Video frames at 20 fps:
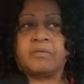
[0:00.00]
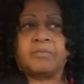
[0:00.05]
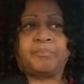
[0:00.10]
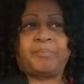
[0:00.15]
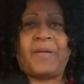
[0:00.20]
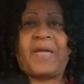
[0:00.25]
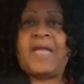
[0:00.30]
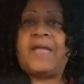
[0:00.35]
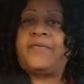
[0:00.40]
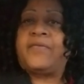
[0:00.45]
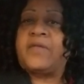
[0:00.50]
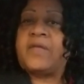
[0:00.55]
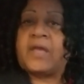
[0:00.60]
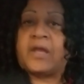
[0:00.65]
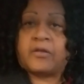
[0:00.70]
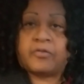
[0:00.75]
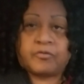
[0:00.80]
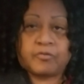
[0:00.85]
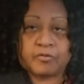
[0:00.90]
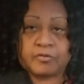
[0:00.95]
pay the
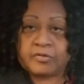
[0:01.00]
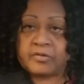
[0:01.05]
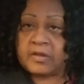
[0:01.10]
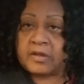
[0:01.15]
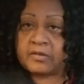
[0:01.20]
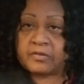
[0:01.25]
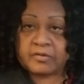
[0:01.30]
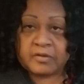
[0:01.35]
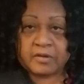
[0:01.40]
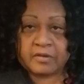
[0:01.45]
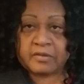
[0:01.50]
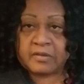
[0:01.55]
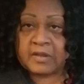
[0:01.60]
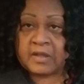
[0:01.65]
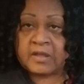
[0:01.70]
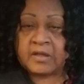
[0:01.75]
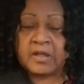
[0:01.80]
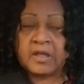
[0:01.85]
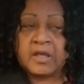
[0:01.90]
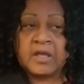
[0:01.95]
extra 60
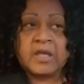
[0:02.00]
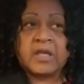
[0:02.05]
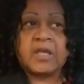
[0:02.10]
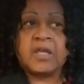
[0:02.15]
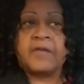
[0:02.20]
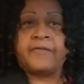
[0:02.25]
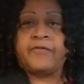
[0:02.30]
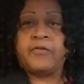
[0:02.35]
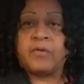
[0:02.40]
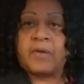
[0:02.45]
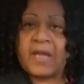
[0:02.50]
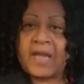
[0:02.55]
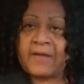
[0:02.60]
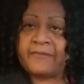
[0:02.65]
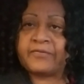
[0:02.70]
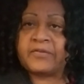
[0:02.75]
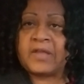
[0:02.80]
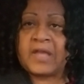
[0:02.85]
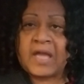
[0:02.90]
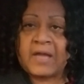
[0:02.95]
cent if you
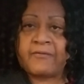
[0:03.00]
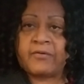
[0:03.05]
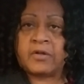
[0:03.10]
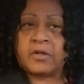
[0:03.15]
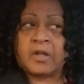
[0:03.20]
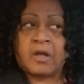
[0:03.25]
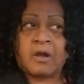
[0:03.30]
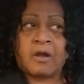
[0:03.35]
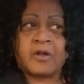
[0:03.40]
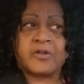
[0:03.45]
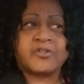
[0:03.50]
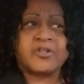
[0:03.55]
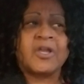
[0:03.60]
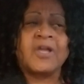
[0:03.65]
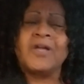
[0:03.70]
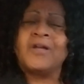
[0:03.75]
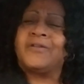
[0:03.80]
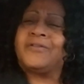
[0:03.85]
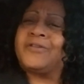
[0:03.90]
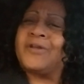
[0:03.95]
have to have a large.
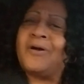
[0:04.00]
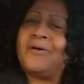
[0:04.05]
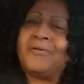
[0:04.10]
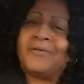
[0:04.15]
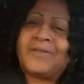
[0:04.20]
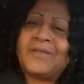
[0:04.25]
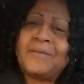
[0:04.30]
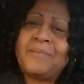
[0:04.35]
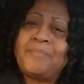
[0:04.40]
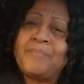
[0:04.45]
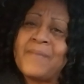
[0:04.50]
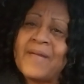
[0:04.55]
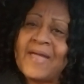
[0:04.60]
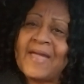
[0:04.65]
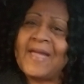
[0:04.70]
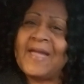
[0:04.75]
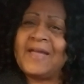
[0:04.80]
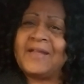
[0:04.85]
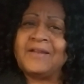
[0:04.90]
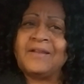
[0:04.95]
Don't get
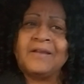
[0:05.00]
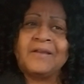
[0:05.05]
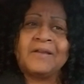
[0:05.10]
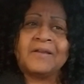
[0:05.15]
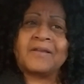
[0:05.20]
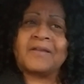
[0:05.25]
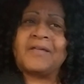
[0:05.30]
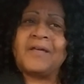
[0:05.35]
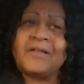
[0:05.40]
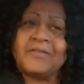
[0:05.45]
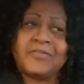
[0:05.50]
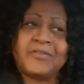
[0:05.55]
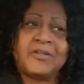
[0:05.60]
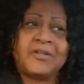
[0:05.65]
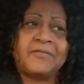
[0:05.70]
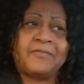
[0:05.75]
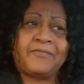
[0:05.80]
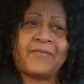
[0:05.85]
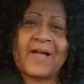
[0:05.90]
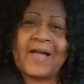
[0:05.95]
mad, cussing
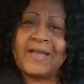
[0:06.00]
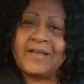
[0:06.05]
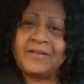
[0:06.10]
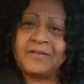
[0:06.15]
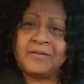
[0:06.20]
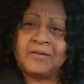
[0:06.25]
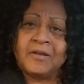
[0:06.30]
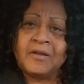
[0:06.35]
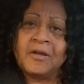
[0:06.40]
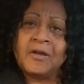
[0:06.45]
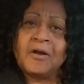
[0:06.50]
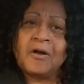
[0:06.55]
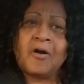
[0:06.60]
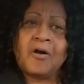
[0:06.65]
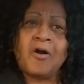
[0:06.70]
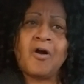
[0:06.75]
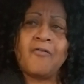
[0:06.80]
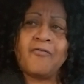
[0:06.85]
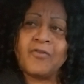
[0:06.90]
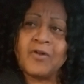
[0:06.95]
and fighting
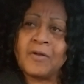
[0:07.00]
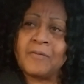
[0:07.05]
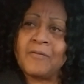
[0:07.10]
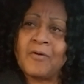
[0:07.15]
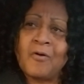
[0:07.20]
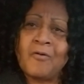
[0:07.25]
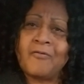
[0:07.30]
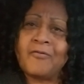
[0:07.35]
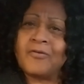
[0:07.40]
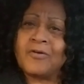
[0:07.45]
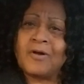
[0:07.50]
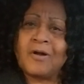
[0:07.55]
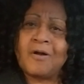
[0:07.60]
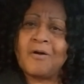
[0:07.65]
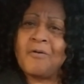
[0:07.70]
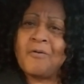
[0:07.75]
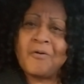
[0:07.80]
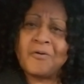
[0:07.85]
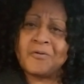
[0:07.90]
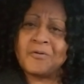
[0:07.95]
over over an
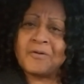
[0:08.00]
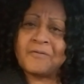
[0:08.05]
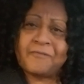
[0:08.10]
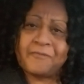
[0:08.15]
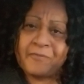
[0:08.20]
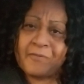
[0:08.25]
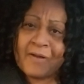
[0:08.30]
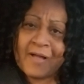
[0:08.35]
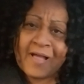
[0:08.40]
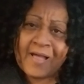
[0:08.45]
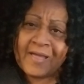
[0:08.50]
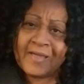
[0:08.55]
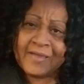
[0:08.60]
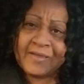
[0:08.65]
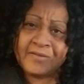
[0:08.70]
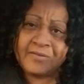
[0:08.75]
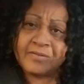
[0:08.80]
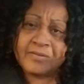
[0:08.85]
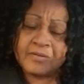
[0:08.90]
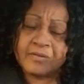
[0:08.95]
order of
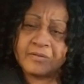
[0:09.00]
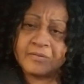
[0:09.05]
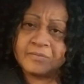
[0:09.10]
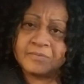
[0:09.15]
fries.